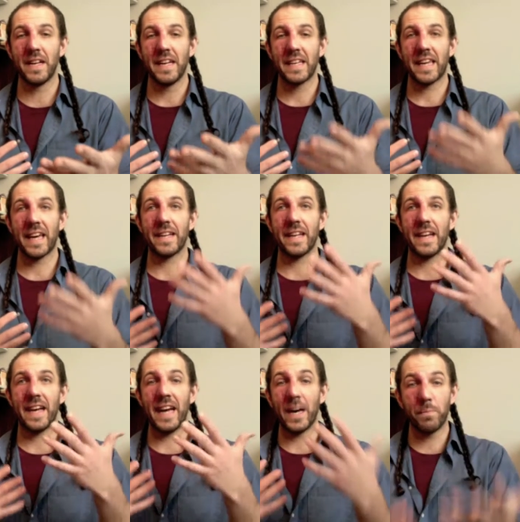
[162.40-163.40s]
can
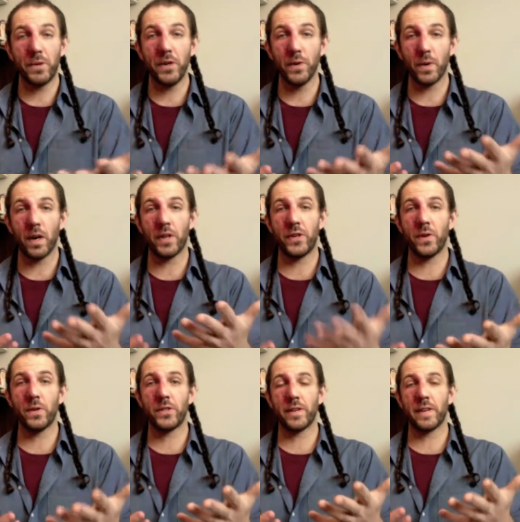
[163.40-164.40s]
help you on your
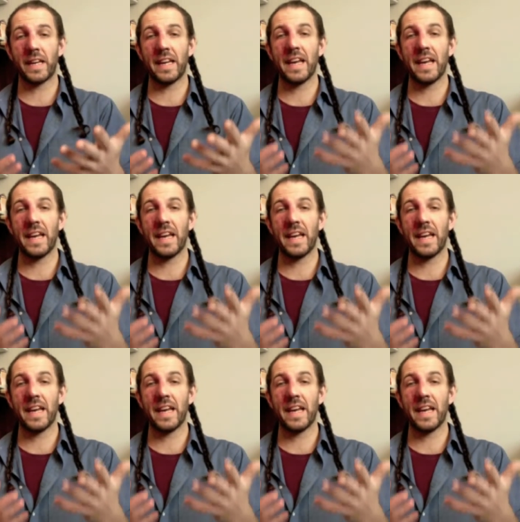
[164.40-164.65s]
journey